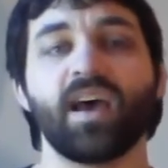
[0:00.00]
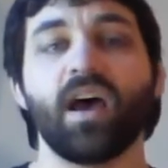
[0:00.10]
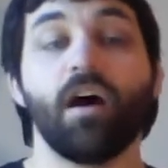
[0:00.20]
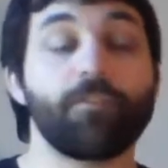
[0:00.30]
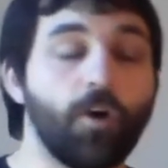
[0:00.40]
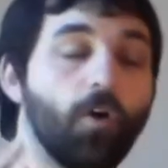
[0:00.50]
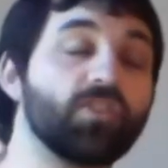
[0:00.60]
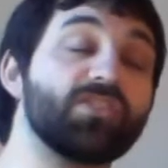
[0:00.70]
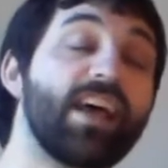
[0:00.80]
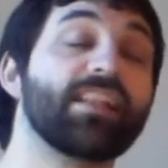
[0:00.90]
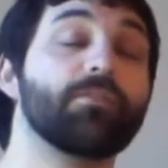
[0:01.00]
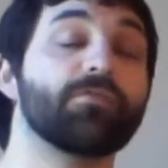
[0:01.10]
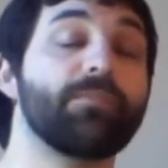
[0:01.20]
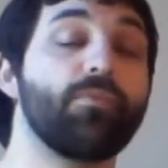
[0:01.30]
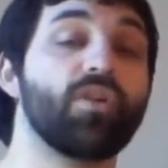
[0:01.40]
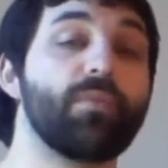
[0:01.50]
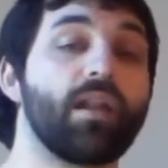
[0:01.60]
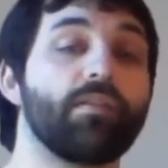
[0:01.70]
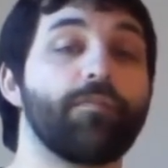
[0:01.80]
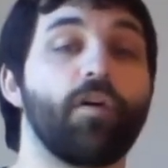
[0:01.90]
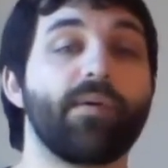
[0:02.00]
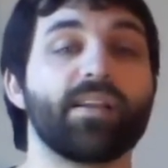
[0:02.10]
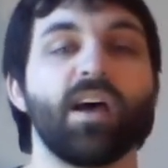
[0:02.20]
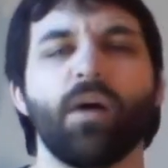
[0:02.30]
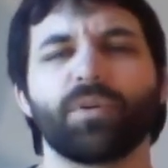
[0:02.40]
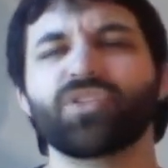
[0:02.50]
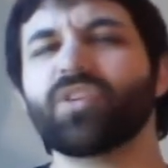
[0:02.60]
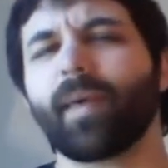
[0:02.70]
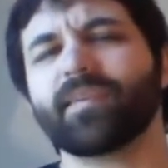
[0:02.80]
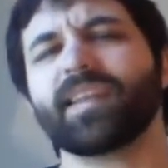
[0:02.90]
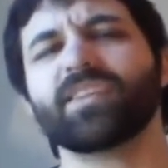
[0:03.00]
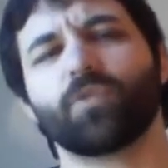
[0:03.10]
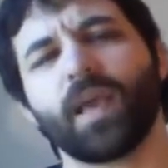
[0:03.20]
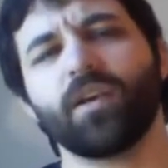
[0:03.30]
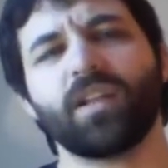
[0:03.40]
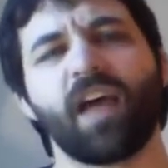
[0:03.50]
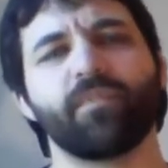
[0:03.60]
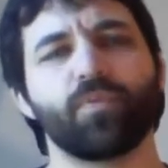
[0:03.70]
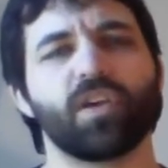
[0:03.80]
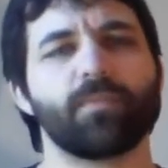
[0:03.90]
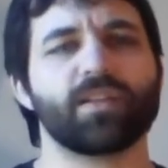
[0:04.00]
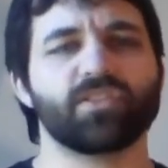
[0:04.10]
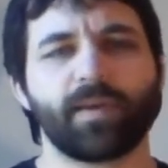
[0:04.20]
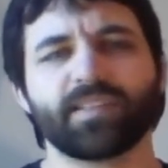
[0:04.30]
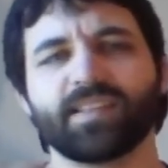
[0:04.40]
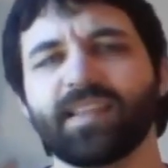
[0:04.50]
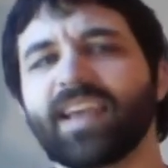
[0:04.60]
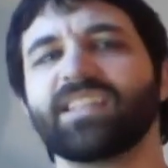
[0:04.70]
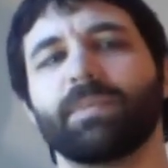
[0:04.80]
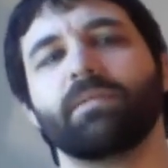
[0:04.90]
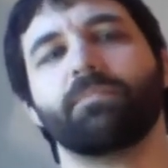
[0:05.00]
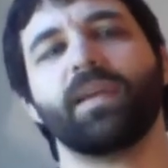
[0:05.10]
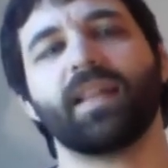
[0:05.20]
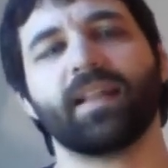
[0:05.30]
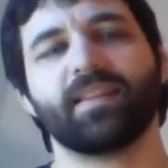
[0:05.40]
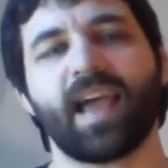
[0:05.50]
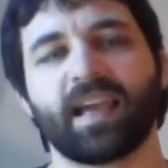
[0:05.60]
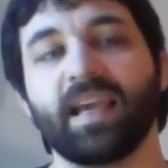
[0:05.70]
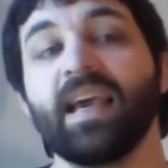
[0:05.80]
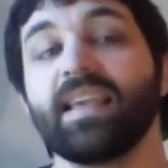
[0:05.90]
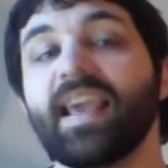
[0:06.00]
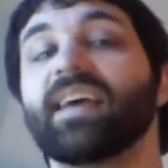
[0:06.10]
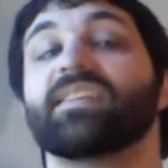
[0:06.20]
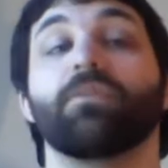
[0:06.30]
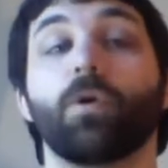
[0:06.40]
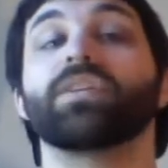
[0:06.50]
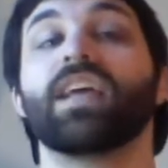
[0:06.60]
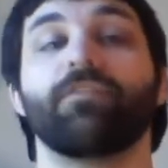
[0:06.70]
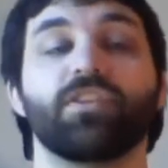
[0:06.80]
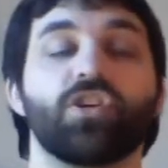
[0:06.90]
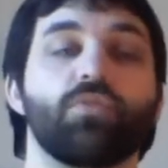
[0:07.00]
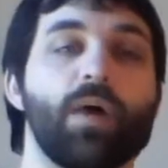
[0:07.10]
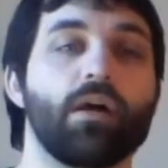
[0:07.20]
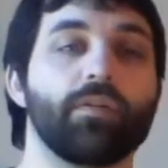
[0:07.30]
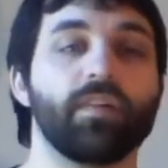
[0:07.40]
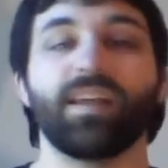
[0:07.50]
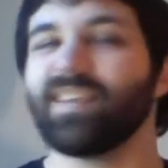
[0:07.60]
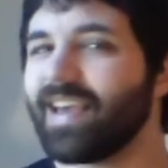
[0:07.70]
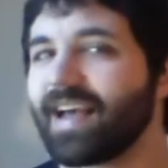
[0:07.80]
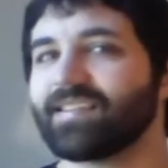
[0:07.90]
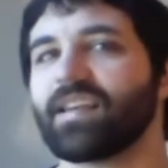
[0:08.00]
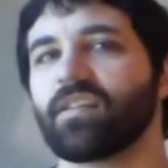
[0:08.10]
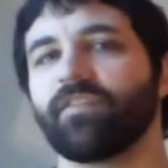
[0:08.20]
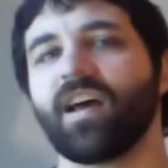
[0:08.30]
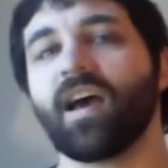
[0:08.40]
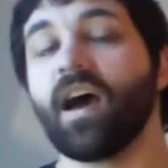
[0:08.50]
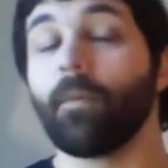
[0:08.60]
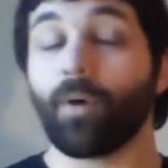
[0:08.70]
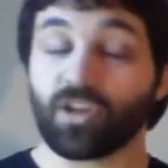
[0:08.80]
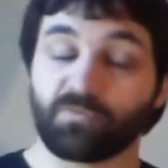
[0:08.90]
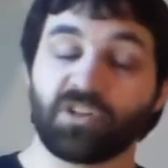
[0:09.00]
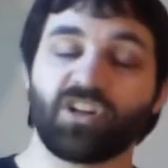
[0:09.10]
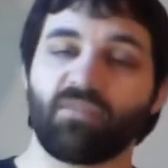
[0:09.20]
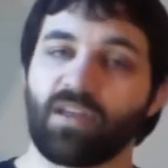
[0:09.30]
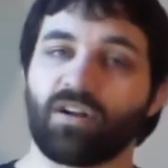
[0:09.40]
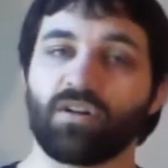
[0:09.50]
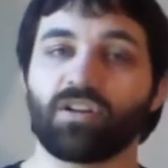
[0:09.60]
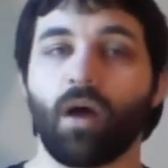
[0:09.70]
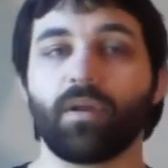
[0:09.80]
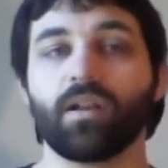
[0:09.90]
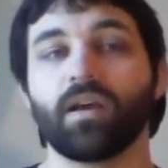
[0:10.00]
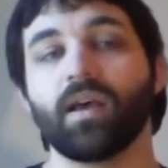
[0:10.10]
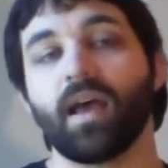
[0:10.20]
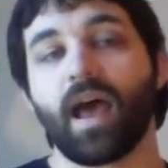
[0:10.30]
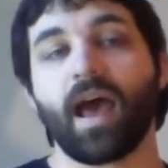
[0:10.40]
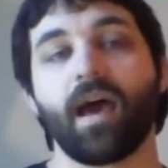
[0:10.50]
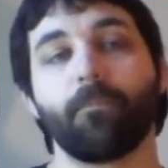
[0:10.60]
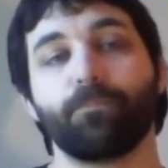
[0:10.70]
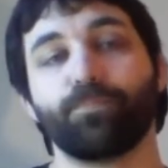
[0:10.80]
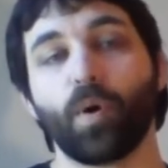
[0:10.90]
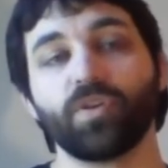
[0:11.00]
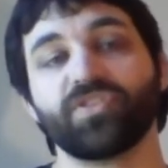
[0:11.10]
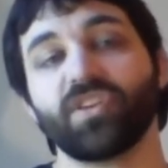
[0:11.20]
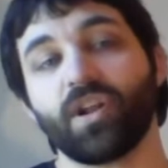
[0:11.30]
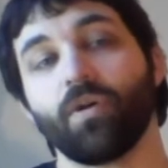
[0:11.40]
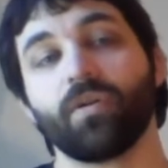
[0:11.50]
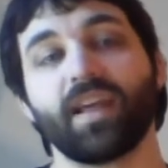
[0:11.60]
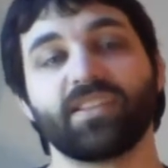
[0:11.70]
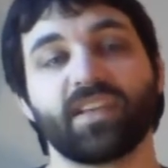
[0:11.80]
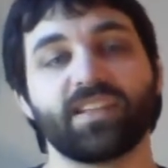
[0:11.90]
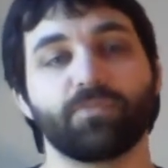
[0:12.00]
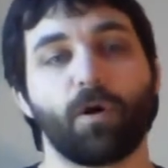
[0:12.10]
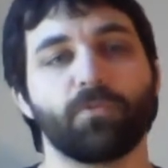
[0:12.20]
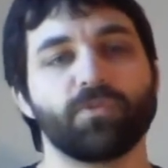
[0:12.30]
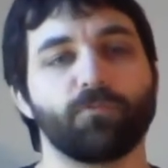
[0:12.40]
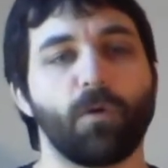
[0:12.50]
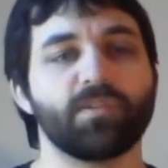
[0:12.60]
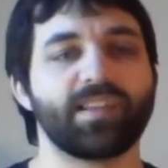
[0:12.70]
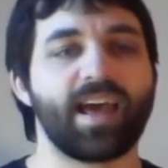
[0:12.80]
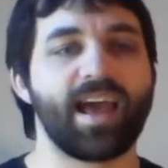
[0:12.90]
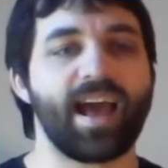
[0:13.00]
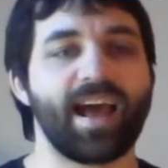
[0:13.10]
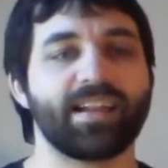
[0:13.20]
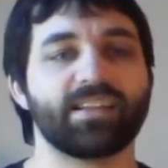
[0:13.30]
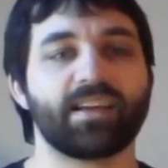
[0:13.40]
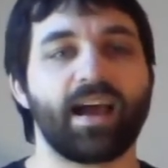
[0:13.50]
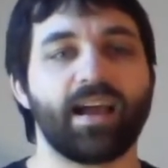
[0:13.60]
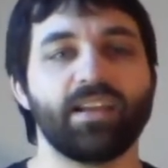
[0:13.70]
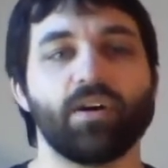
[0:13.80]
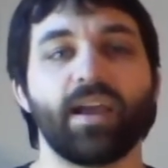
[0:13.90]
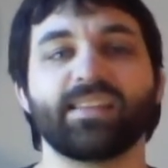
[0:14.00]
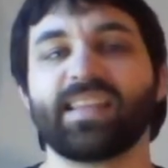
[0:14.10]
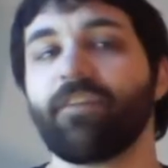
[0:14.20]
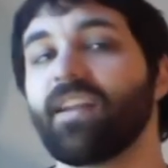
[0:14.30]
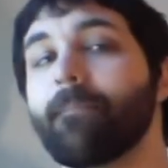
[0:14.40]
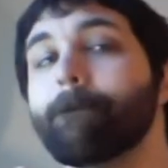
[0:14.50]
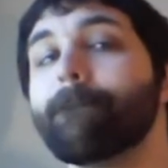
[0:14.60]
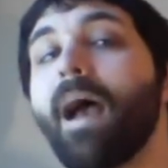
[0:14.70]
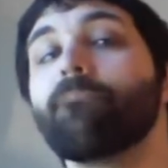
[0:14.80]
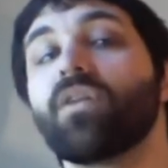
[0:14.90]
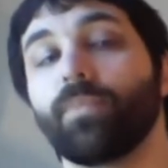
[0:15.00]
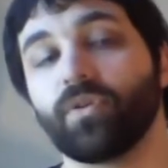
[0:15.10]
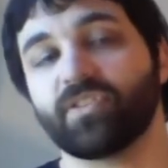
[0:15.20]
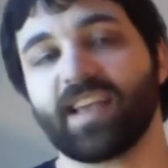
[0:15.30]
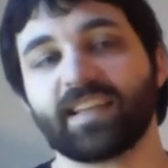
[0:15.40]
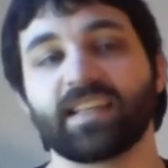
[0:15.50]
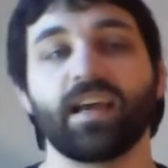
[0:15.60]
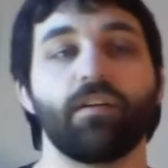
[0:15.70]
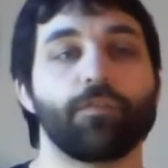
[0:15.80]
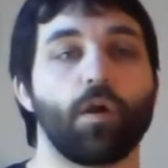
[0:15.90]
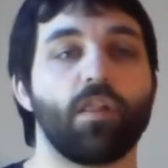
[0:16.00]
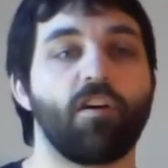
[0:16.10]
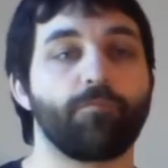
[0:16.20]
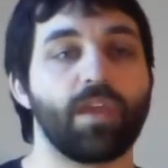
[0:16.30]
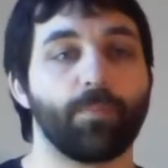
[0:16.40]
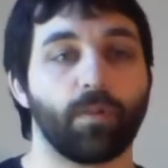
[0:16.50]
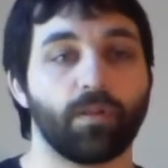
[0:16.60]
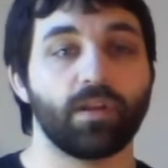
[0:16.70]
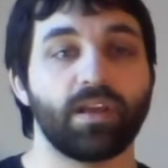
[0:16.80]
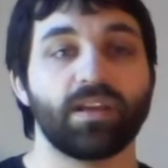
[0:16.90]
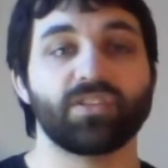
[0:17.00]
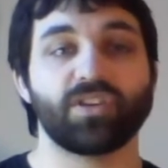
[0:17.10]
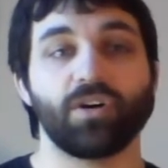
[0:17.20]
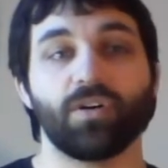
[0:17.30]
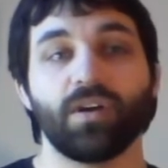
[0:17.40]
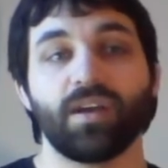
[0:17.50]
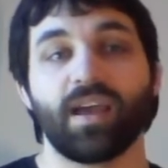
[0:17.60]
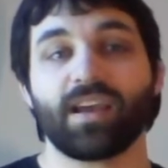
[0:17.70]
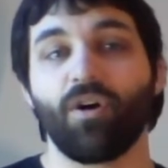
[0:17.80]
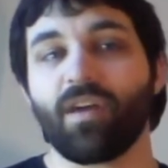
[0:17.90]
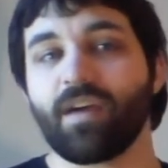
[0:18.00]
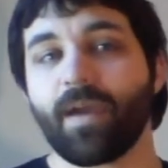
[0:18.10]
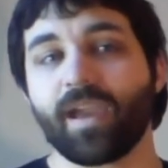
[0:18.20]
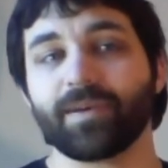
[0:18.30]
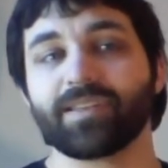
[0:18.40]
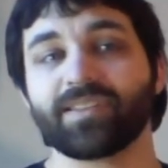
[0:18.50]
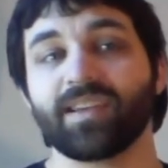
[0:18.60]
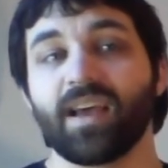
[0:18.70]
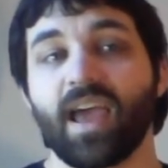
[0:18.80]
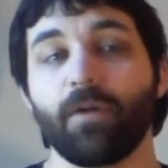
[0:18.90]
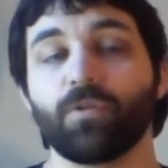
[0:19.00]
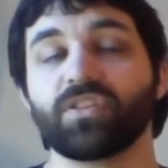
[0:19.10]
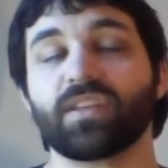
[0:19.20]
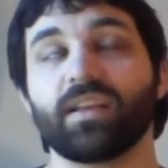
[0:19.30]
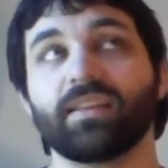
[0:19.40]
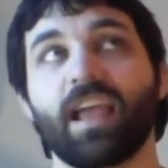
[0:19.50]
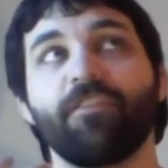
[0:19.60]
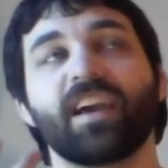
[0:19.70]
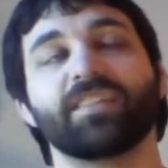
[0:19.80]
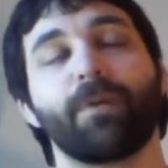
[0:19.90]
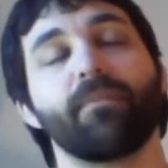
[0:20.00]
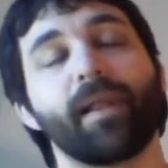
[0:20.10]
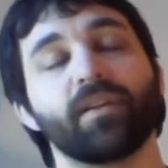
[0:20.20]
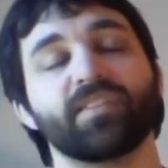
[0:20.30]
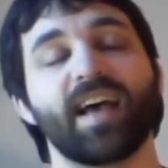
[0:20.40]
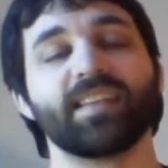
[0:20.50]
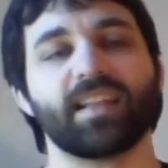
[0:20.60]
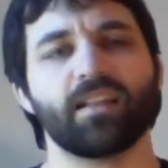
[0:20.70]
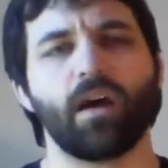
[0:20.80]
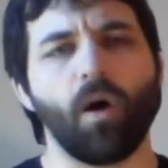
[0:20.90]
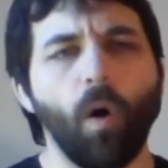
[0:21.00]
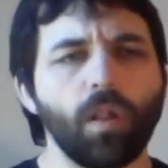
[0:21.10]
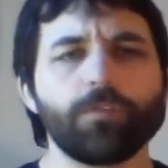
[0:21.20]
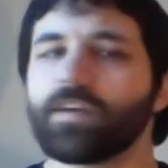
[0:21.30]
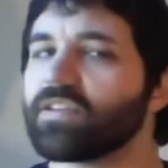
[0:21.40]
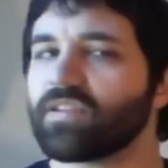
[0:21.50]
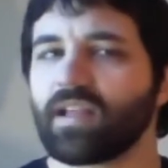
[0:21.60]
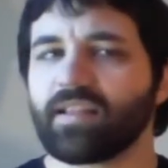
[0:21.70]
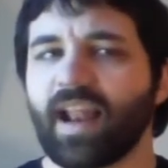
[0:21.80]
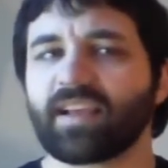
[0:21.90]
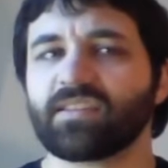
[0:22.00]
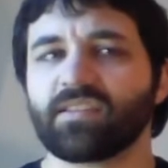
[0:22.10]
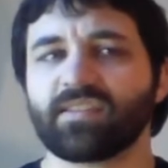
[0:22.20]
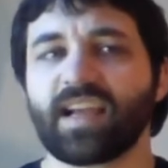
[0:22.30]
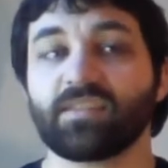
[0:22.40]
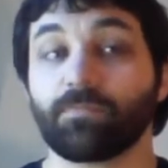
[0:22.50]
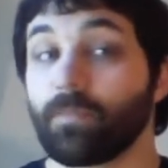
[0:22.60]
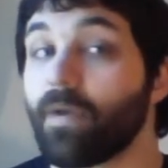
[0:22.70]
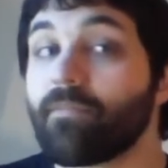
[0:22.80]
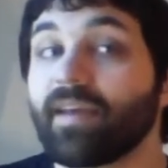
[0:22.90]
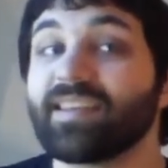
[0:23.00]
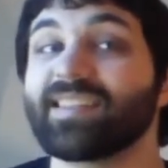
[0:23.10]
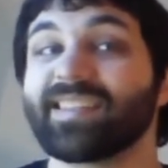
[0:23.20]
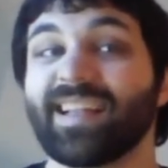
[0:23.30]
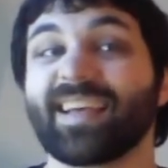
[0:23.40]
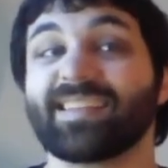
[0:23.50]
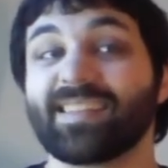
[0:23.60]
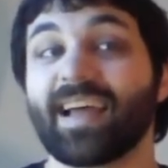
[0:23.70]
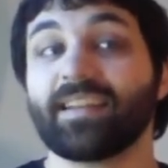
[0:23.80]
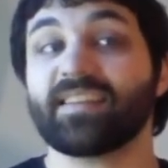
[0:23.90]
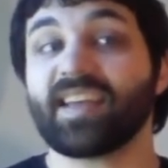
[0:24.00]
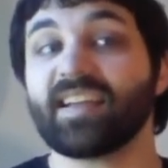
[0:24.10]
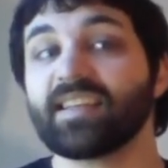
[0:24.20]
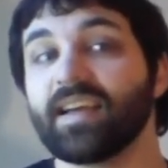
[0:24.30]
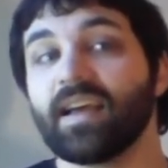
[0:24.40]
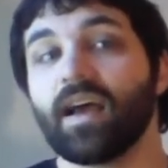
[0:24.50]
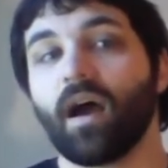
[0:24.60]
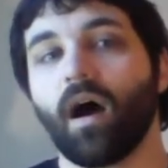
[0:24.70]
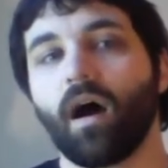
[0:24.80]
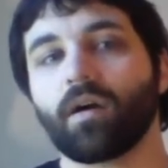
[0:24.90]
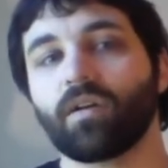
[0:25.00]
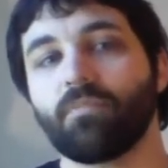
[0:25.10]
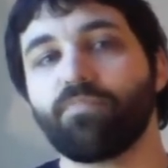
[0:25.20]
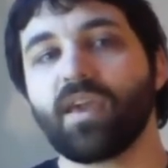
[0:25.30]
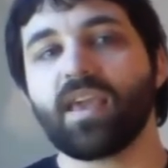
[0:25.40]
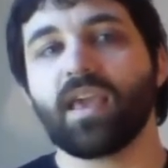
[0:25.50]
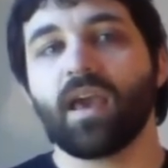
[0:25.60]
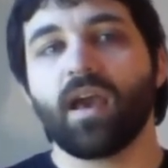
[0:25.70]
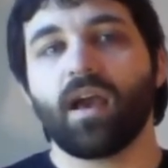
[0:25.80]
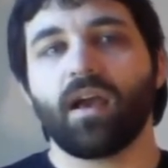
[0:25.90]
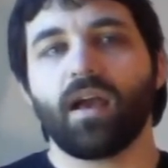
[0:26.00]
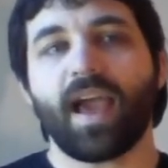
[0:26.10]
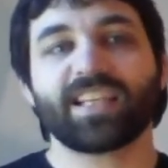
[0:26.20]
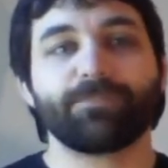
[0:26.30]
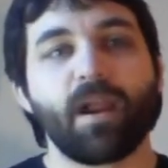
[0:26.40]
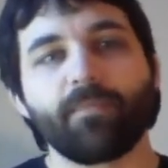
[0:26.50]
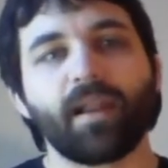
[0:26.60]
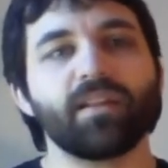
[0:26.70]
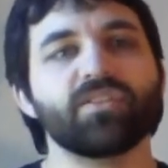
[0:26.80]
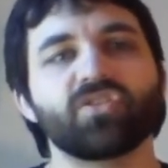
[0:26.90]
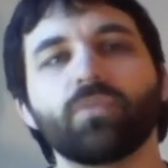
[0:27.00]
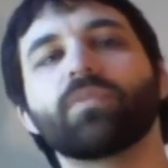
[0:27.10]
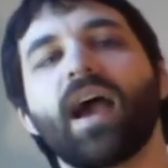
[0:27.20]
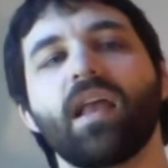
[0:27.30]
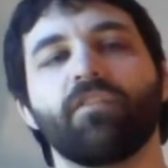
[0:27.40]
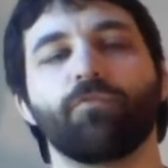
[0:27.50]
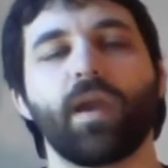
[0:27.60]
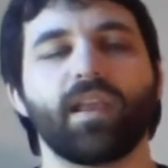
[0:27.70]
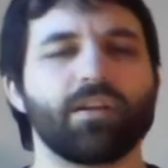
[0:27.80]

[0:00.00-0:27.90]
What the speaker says: Of course, Cyclone was the boogeyman of the format, but sometimes it is quite good to have a boogeyman. Sometimes it's nice to be able to beat that deck. Yes, it was definitely too powerful. Yes, Zenith Flare possibly shouldn't have been uncommon, but it's what was there, and it's definitely a memorable set for a lot of people. So the Courier Behemoths, it was definitely an experimental set, and all of the next sets, bear in mind this is the last standard set, are going to be experimental in some kind of way,